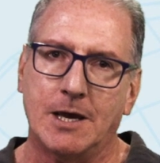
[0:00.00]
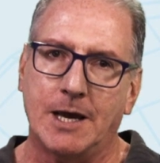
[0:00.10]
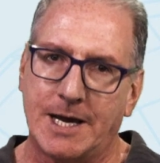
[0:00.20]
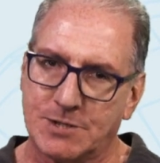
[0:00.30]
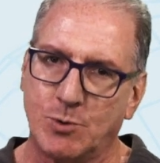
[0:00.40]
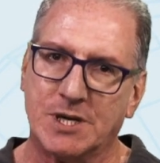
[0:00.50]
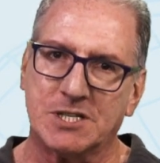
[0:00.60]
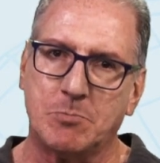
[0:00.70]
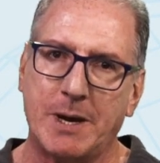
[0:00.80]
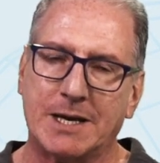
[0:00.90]
As we
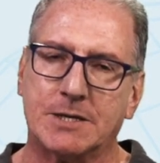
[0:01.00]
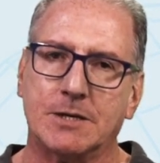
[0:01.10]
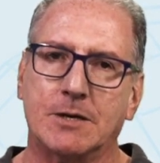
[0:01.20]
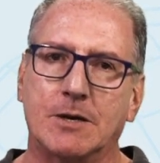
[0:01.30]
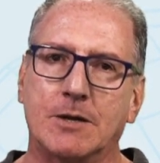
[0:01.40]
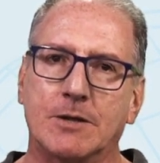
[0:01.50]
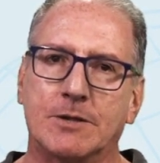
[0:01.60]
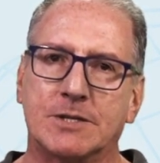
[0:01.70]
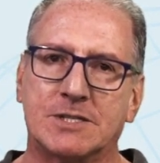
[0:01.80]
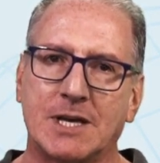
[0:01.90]
expect,
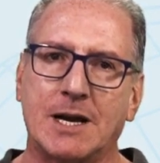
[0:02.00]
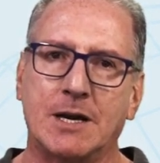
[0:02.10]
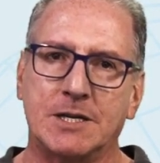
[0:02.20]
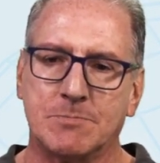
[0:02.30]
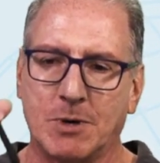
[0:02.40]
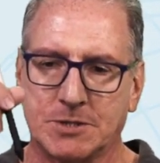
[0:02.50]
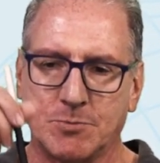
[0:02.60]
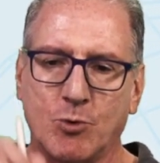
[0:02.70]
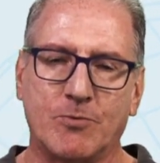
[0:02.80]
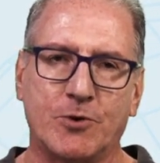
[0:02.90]
the sun is much
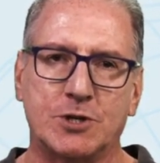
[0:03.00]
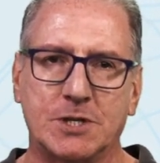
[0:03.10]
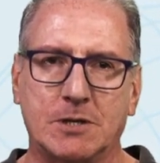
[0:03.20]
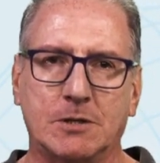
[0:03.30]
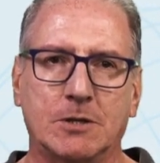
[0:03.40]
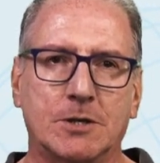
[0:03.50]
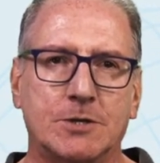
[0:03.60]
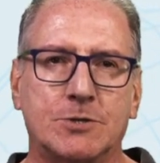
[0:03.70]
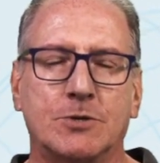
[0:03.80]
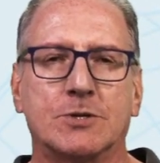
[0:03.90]
more vertical
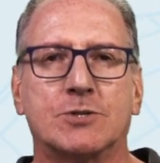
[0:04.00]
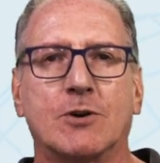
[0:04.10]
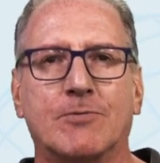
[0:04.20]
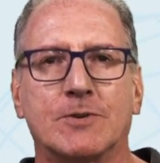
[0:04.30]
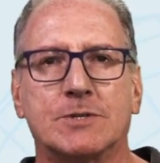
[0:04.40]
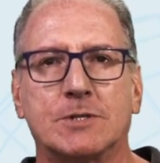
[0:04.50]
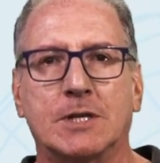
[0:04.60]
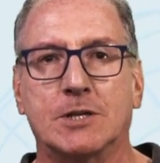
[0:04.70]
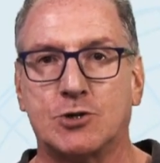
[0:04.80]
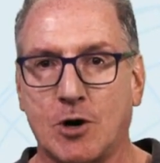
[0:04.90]
to the surface in
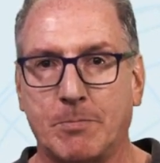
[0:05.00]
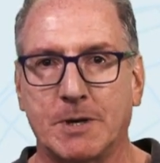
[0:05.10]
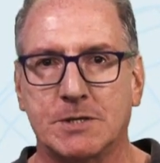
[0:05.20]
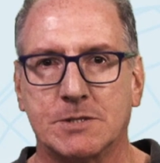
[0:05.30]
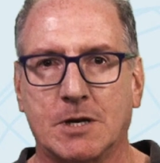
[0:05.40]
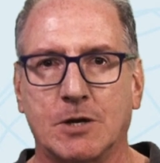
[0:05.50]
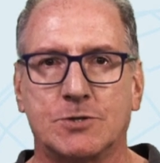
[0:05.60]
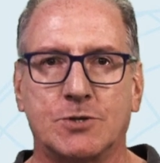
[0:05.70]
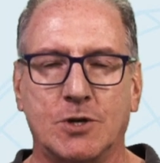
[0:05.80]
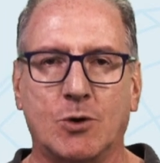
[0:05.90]
the tropics, close
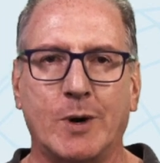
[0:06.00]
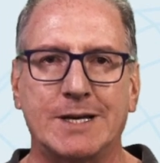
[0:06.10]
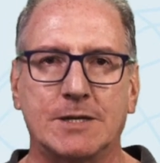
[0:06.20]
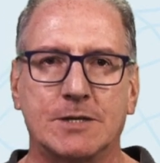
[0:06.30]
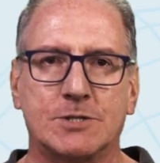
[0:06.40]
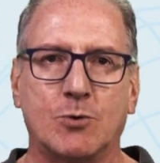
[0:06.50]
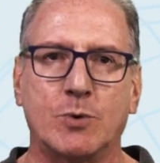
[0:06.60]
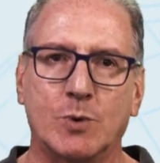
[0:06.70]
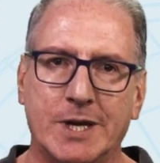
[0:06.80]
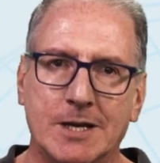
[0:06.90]
to the equator, so we
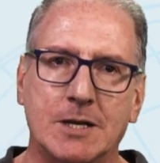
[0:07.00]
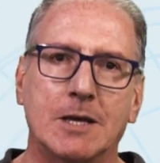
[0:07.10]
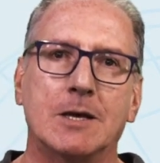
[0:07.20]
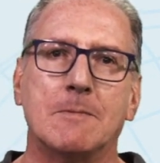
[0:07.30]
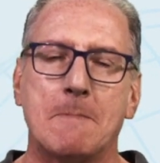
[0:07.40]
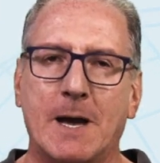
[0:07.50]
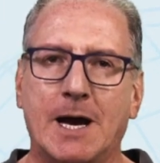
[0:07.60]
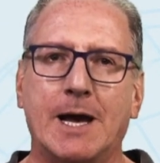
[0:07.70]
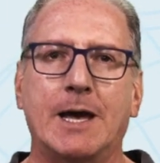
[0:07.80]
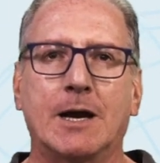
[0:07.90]
will get
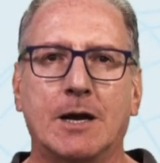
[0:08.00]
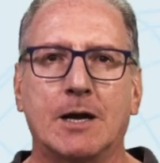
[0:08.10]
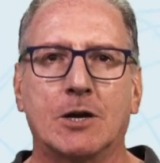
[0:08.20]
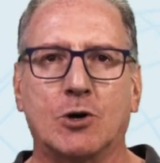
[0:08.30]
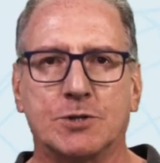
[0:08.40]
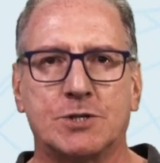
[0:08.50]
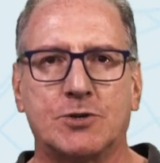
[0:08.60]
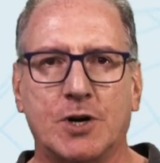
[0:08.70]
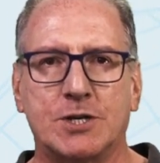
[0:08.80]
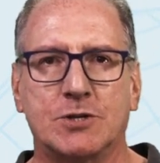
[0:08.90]
higher
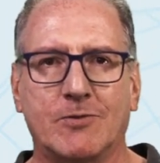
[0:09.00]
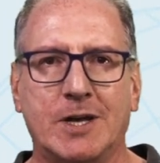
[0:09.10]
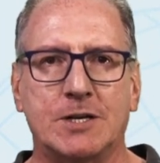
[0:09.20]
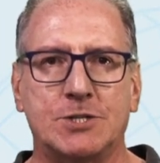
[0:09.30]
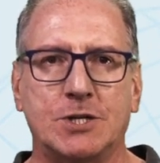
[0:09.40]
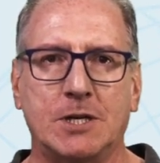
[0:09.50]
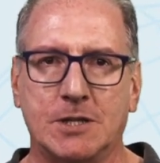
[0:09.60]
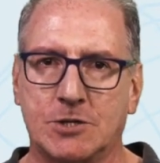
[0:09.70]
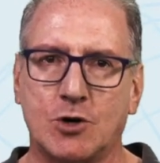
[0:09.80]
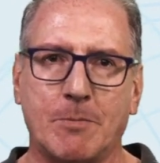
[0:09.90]
concentration of energy in the
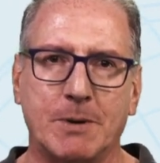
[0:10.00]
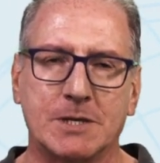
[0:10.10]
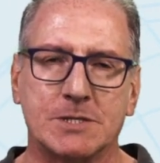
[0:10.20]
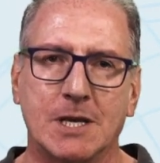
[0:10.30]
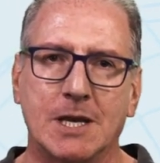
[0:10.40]
tropics.